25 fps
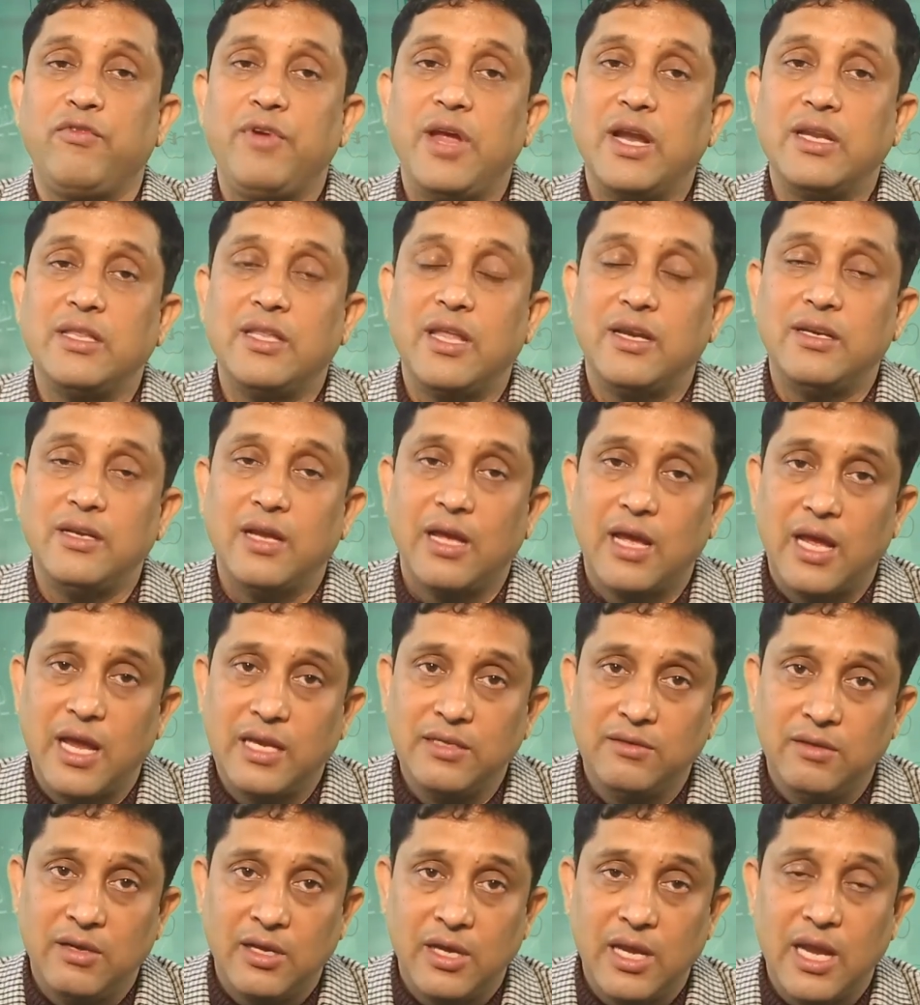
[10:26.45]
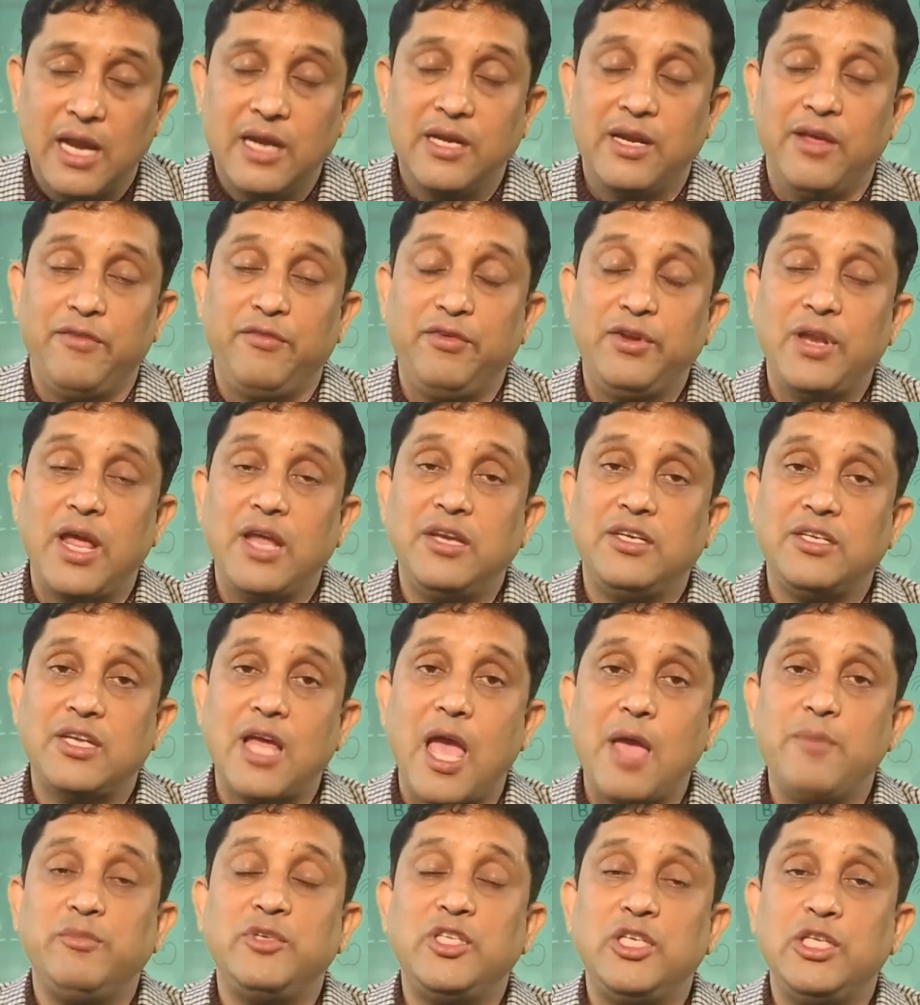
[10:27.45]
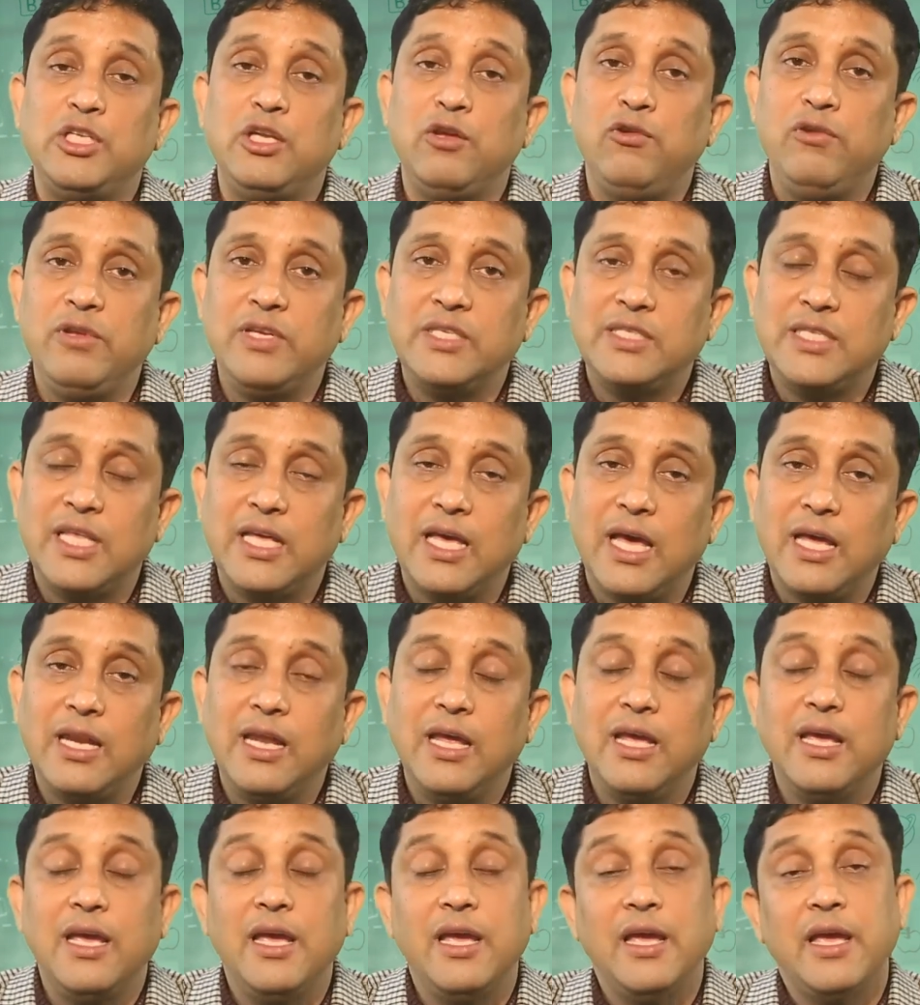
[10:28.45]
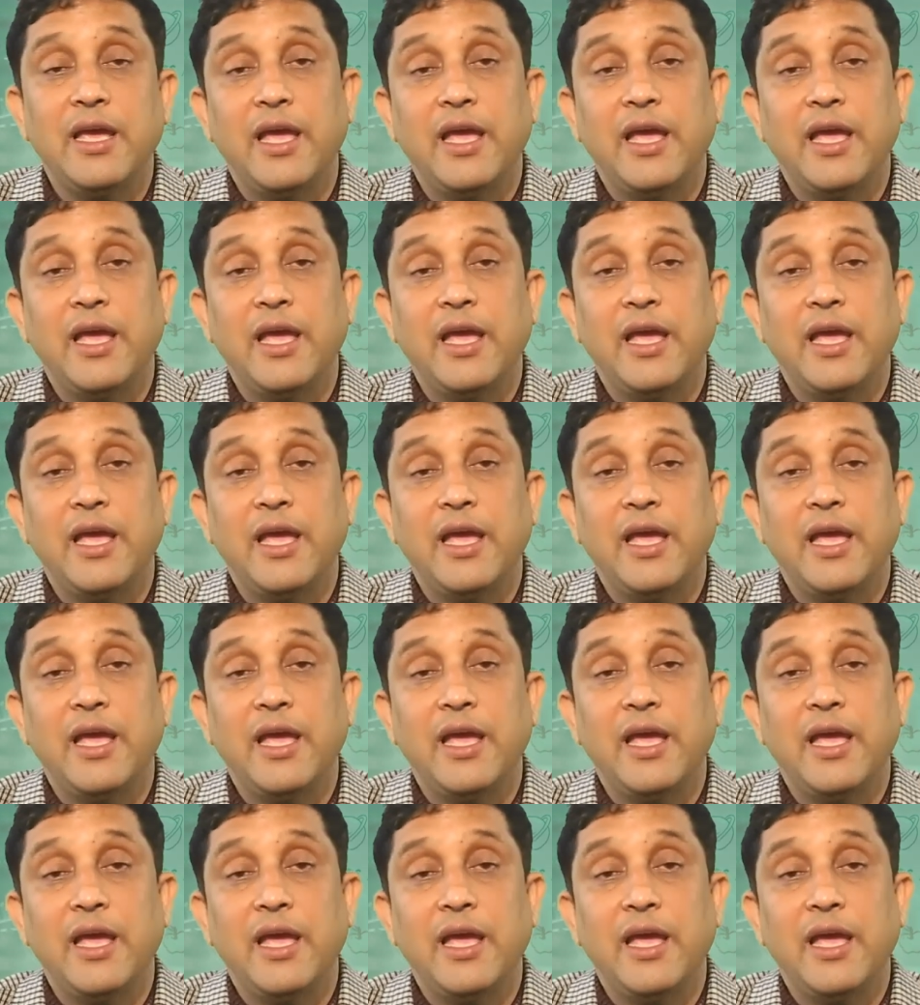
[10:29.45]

where a definite time schedule is there,